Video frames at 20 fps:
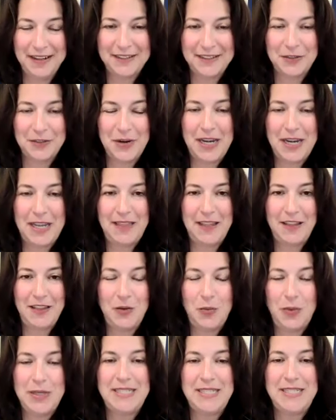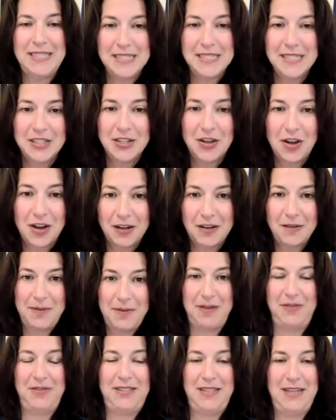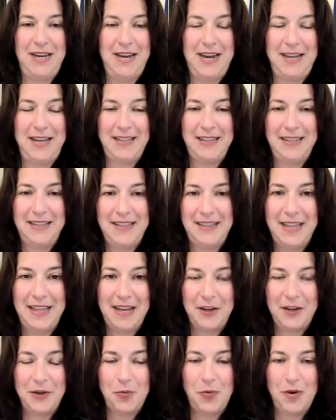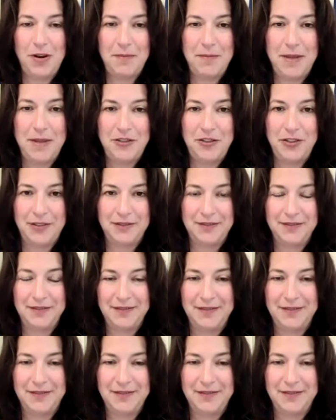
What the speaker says: Is there anything that we didn't talk about today that you want to mention?